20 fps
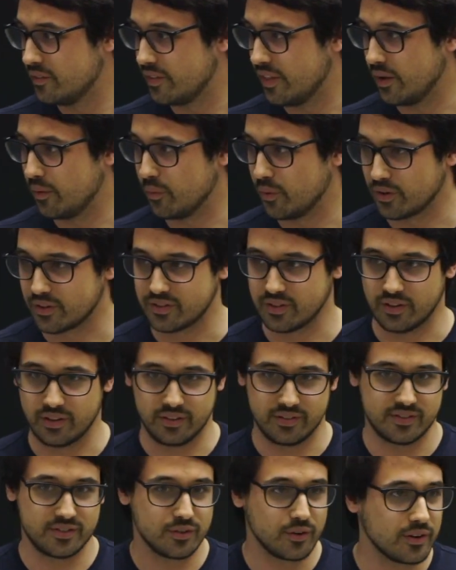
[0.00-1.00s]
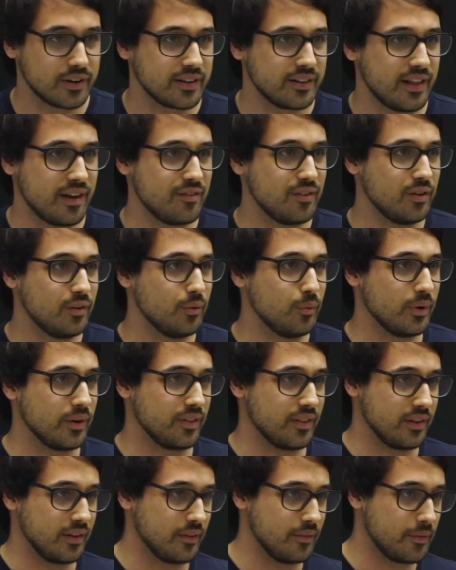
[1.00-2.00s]
that works on a story level
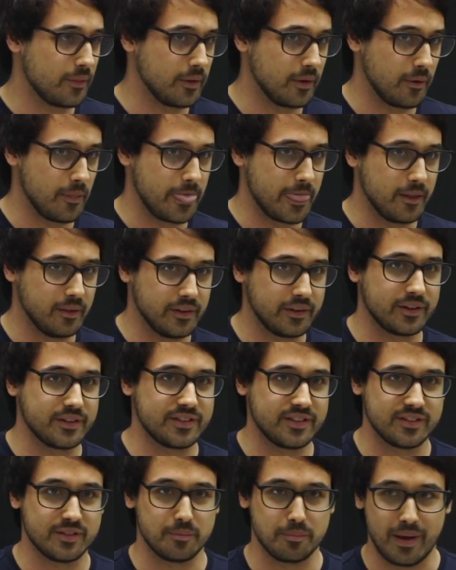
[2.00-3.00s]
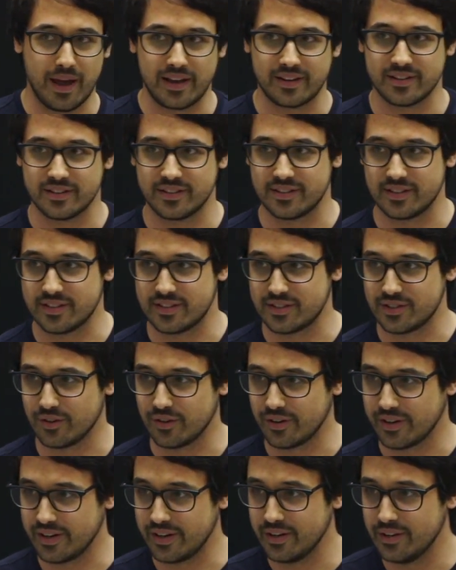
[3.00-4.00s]
where the lyricism matches the
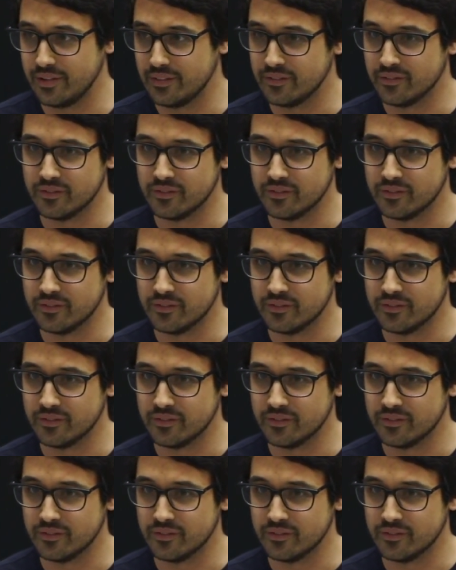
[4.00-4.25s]
story.